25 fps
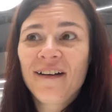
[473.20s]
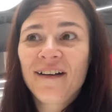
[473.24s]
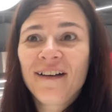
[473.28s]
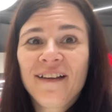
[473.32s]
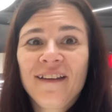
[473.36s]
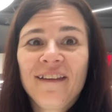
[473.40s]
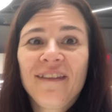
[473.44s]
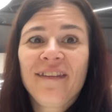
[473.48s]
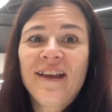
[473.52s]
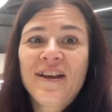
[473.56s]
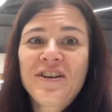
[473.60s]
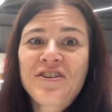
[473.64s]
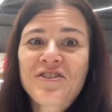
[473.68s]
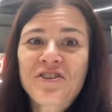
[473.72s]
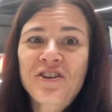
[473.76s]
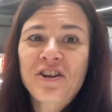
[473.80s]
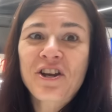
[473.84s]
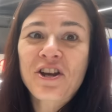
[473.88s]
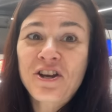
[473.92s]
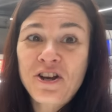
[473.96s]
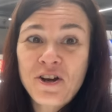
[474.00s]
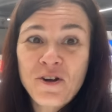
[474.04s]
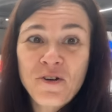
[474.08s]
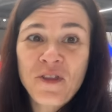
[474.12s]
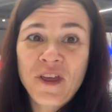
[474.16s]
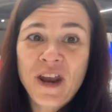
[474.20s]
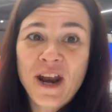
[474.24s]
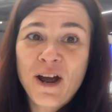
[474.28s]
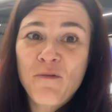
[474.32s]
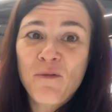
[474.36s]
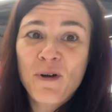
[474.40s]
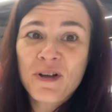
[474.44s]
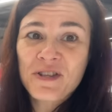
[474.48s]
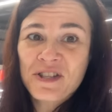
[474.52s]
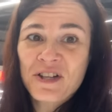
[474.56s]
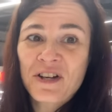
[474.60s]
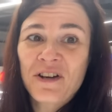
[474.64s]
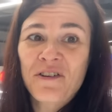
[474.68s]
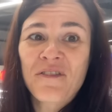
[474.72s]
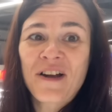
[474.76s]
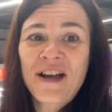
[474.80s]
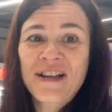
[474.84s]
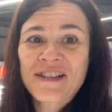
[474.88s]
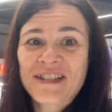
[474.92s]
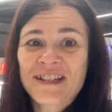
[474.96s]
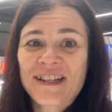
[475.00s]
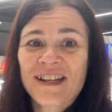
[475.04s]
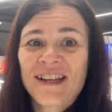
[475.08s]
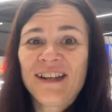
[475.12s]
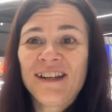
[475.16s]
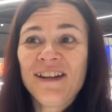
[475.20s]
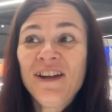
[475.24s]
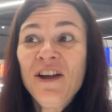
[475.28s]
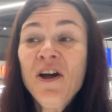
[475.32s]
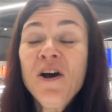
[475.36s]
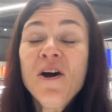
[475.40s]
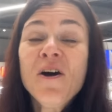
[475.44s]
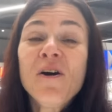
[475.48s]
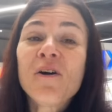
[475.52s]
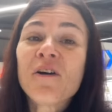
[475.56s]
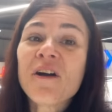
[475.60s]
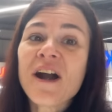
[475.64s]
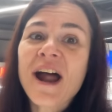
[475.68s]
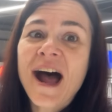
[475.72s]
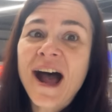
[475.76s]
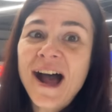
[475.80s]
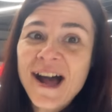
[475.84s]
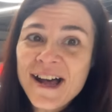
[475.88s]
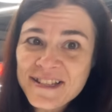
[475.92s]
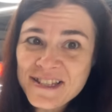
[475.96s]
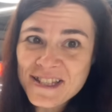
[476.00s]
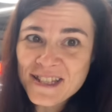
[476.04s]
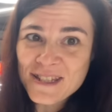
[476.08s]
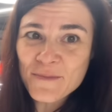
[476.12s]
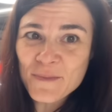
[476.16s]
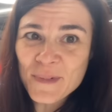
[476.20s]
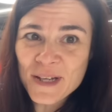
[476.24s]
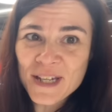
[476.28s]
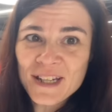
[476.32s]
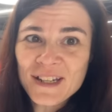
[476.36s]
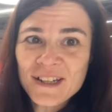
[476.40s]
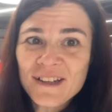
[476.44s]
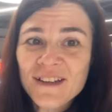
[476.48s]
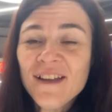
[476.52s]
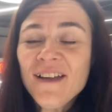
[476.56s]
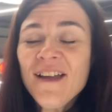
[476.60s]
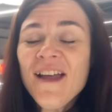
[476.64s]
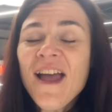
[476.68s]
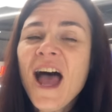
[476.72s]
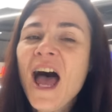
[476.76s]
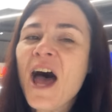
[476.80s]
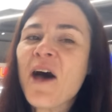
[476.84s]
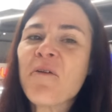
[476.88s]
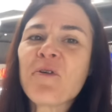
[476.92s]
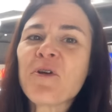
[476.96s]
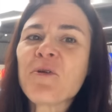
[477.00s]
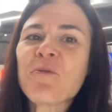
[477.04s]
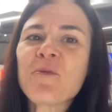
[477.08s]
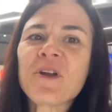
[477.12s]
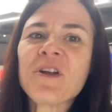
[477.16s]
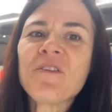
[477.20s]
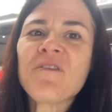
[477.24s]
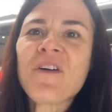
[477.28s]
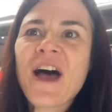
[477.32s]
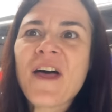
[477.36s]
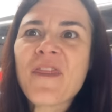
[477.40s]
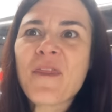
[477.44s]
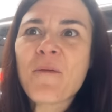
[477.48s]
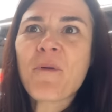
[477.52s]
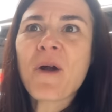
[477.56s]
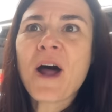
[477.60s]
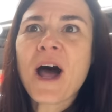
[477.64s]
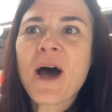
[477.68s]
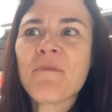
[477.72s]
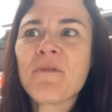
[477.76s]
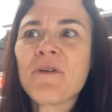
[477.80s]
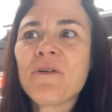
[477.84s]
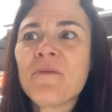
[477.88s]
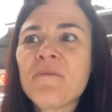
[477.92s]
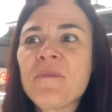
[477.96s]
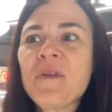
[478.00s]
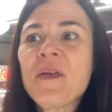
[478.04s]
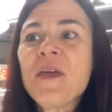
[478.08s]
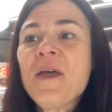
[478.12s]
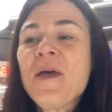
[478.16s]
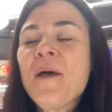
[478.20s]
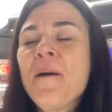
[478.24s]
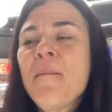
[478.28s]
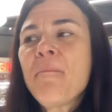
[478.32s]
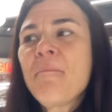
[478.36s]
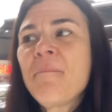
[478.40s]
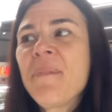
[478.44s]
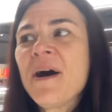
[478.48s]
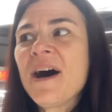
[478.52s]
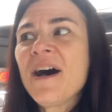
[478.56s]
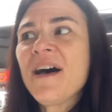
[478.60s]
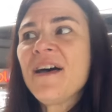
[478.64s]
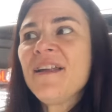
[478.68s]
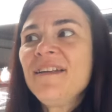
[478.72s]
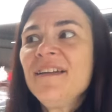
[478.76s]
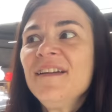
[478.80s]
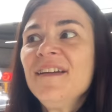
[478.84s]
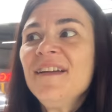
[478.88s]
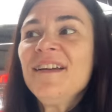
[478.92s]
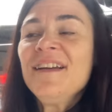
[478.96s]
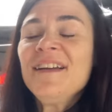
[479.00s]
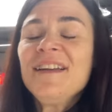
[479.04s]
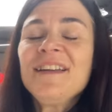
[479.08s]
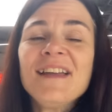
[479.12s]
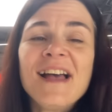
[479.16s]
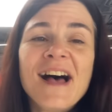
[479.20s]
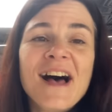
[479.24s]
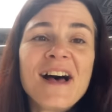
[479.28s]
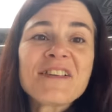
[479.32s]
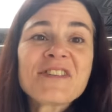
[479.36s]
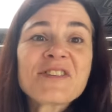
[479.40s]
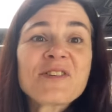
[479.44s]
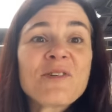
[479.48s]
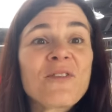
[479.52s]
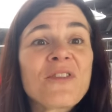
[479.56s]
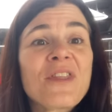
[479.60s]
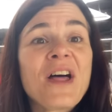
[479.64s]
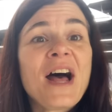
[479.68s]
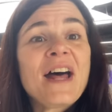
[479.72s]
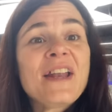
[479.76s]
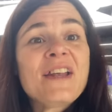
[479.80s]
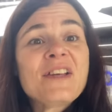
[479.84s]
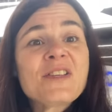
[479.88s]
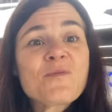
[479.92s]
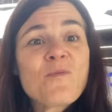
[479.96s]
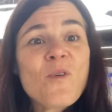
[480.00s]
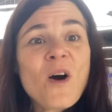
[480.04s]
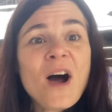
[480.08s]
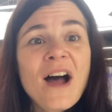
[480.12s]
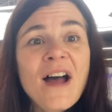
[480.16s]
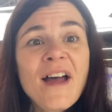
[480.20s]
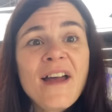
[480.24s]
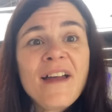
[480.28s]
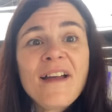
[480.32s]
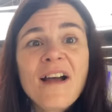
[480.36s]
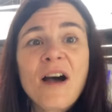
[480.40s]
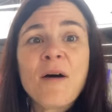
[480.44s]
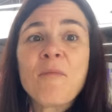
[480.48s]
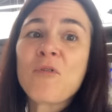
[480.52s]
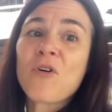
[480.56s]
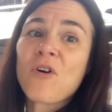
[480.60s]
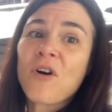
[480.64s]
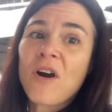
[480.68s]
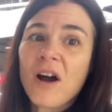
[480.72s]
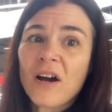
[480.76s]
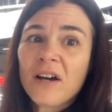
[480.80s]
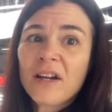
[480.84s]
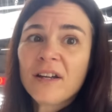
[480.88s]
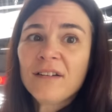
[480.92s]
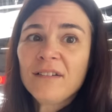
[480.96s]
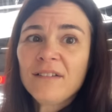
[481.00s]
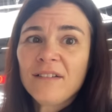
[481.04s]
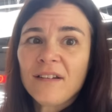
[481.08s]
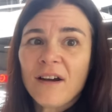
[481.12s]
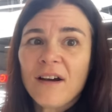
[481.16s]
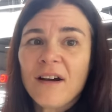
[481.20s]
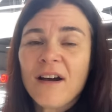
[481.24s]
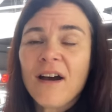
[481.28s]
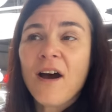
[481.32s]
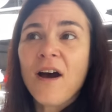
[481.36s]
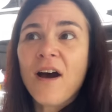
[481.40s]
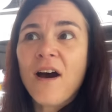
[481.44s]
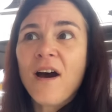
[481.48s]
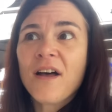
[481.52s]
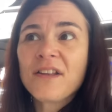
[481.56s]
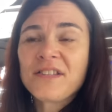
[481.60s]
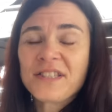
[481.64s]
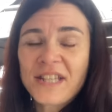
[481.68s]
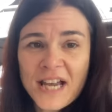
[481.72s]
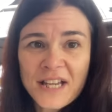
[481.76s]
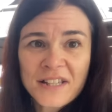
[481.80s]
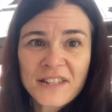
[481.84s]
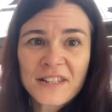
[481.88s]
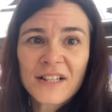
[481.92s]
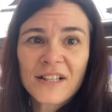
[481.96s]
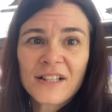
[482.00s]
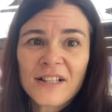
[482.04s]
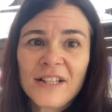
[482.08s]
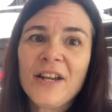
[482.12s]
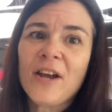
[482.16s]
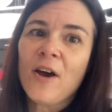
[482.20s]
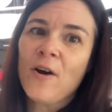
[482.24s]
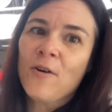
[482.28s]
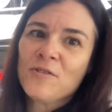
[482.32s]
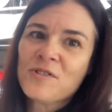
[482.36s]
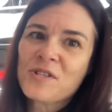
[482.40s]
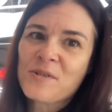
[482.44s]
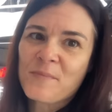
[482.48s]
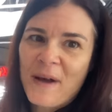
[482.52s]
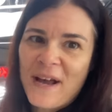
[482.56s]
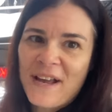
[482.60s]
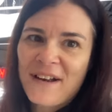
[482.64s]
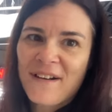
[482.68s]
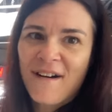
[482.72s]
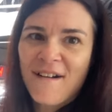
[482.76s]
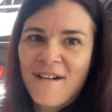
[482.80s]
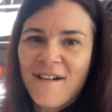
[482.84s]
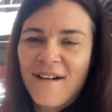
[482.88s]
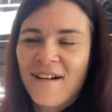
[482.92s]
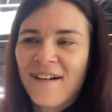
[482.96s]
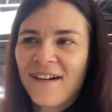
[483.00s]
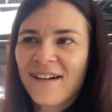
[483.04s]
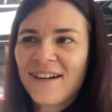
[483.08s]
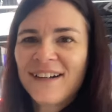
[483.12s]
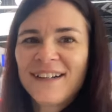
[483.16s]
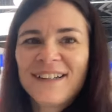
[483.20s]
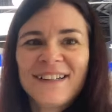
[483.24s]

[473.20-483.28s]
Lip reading: they should have known that I wasn't a resident or asked me and we wouldn't have had the problem. But yeah, so that is why a Moroccan technically owns my car.